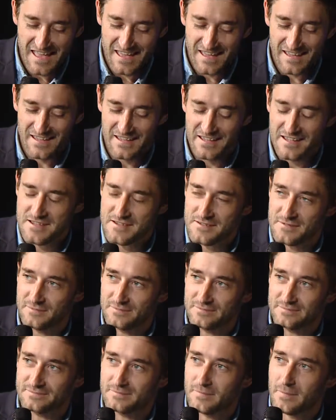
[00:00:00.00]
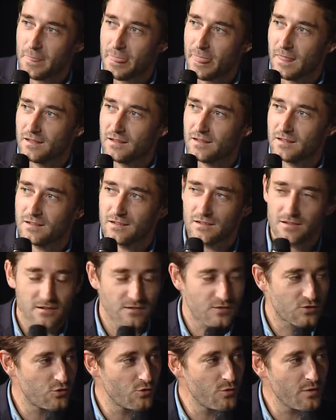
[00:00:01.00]
have lunch on the roof
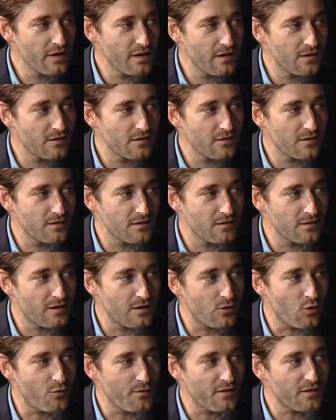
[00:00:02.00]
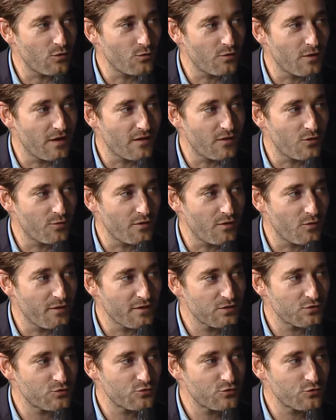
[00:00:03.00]
because otherwise everyone would have been
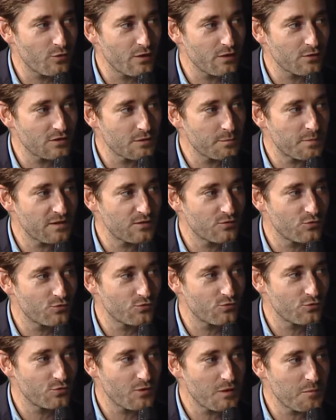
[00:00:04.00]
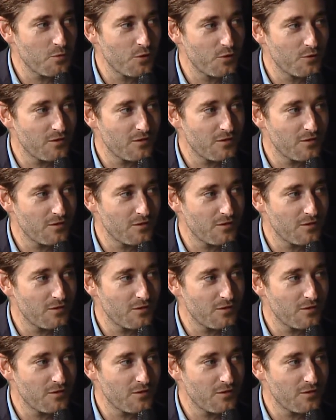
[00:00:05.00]
frozen there.